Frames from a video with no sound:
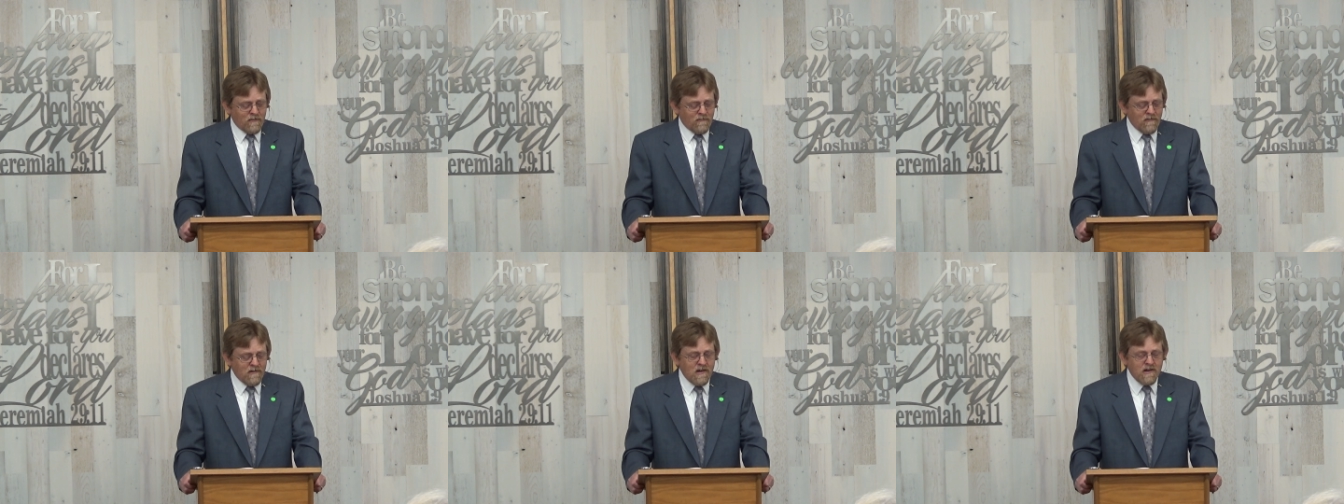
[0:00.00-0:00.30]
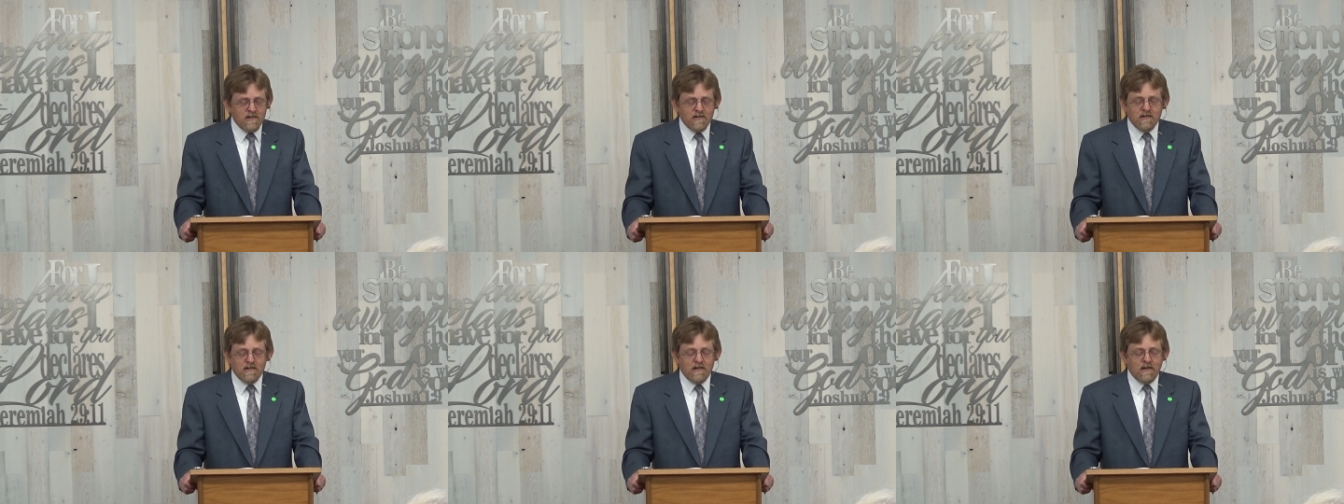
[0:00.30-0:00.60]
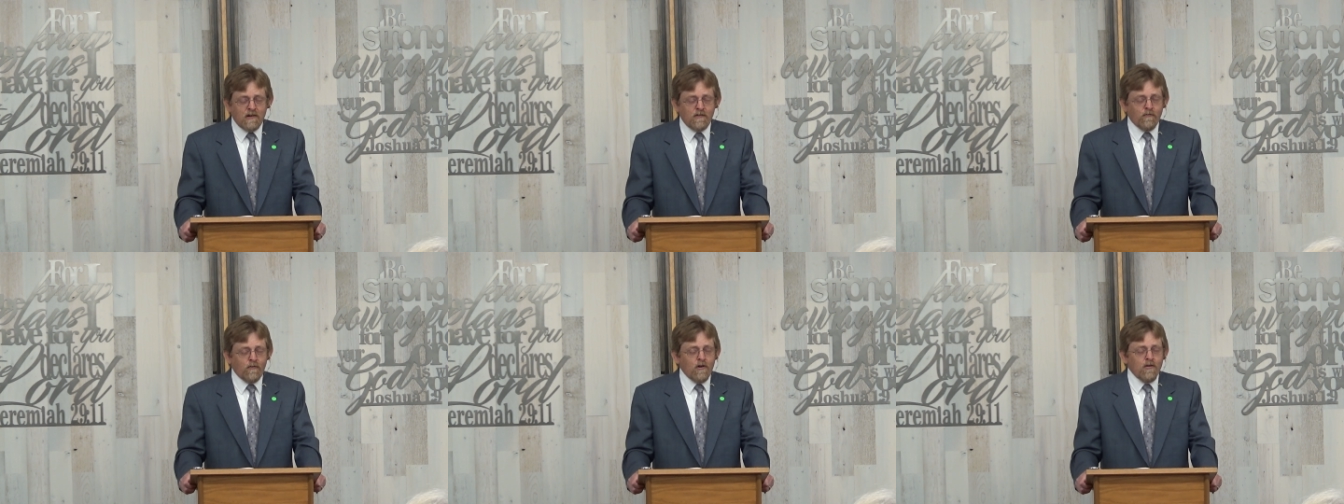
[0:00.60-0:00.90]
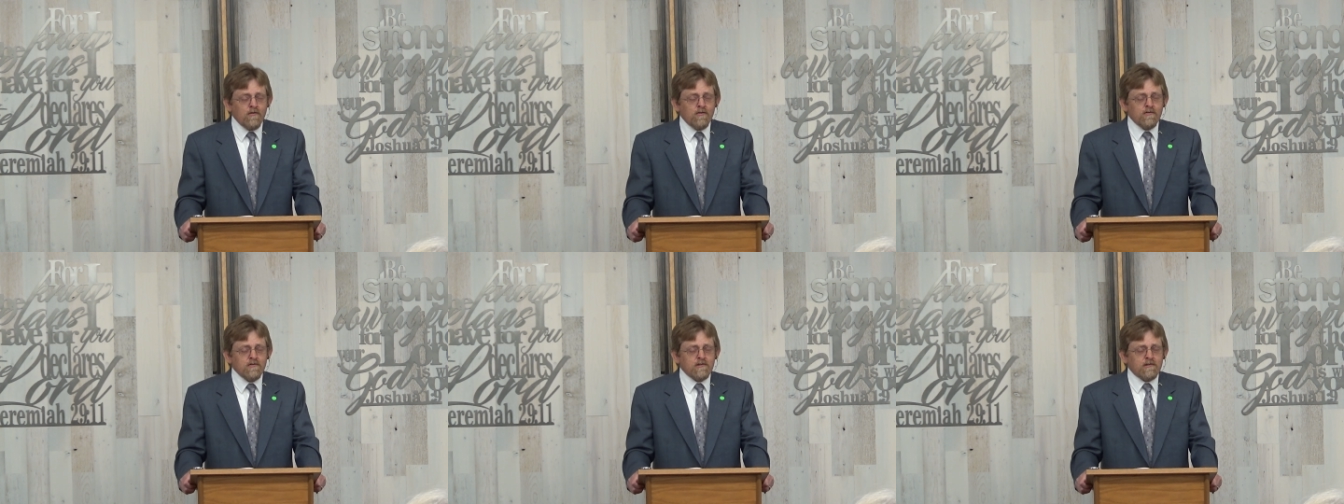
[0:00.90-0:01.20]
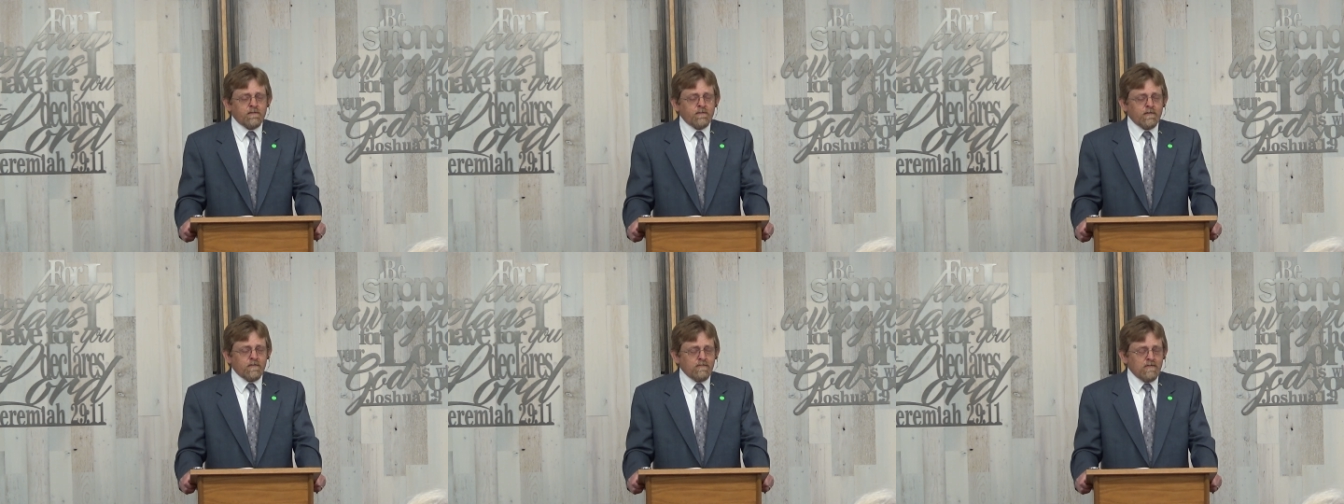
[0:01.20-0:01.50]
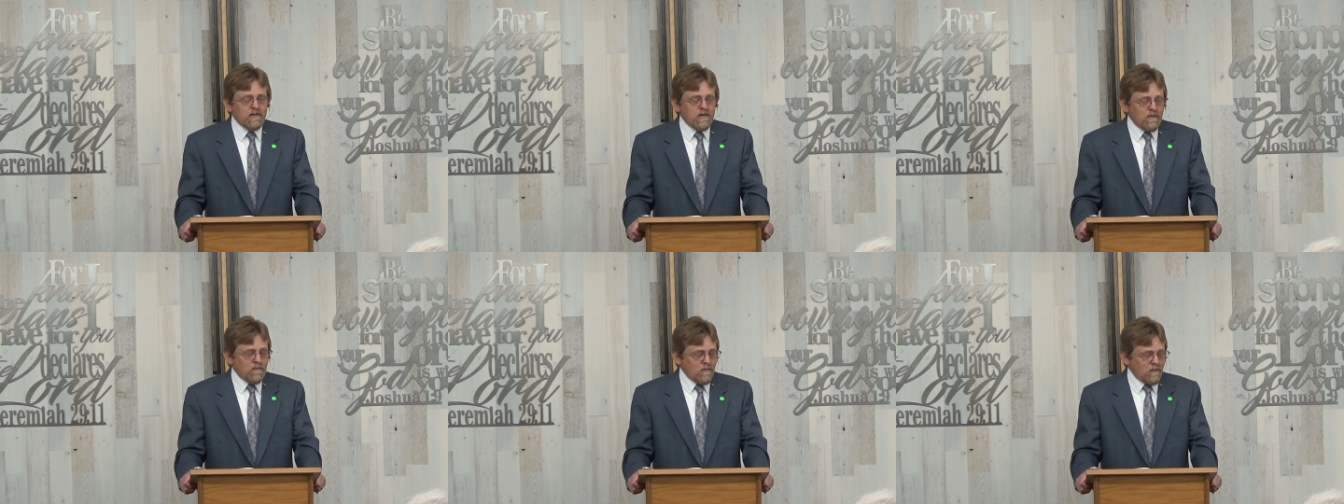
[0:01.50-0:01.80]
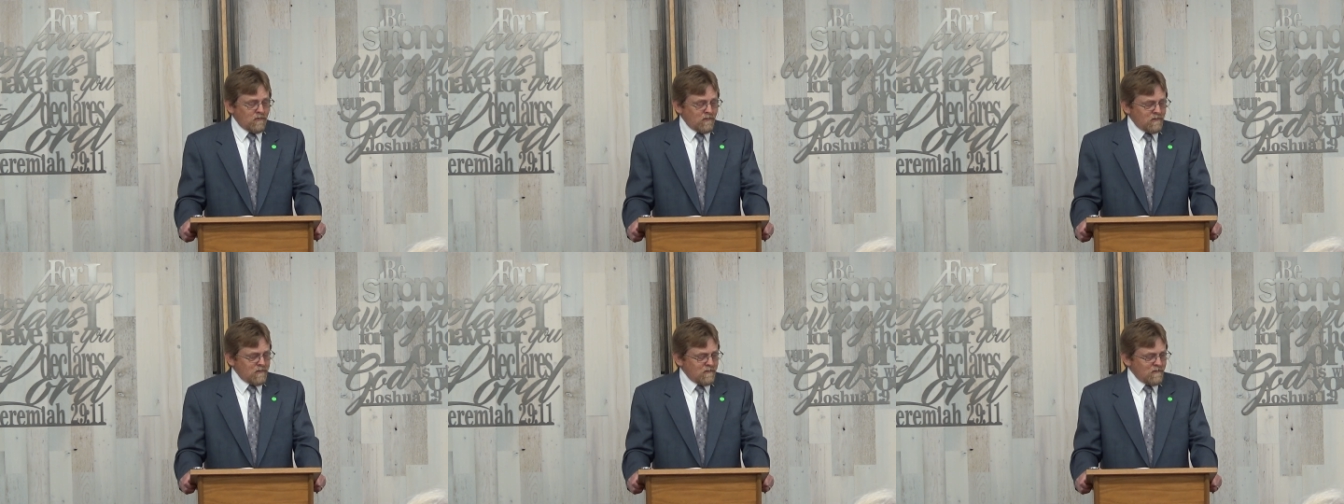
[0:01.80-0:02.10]
creation that groans for
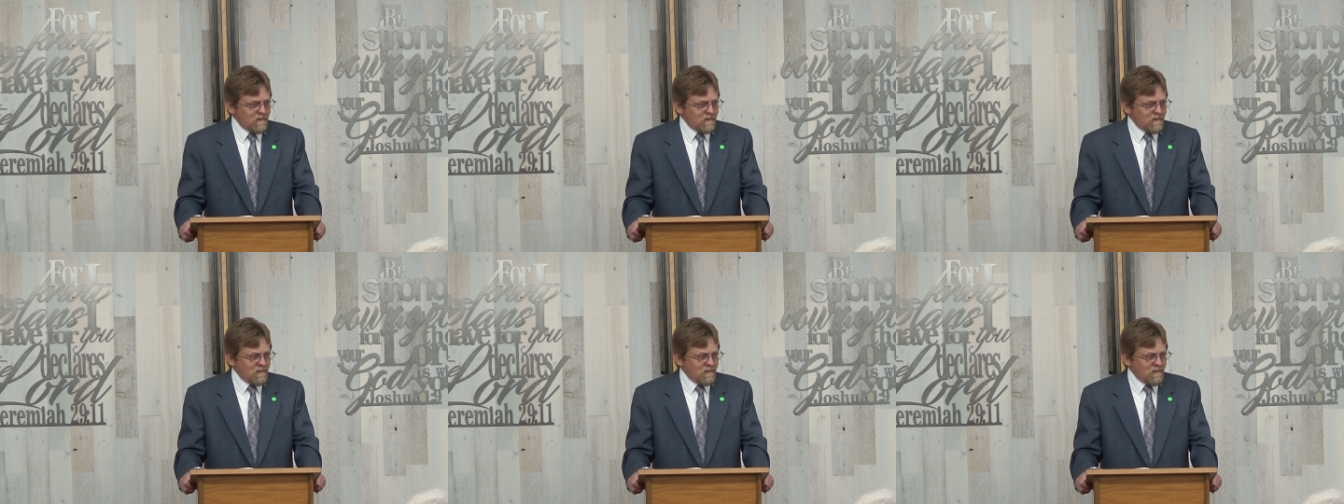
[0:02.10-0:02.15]
renewal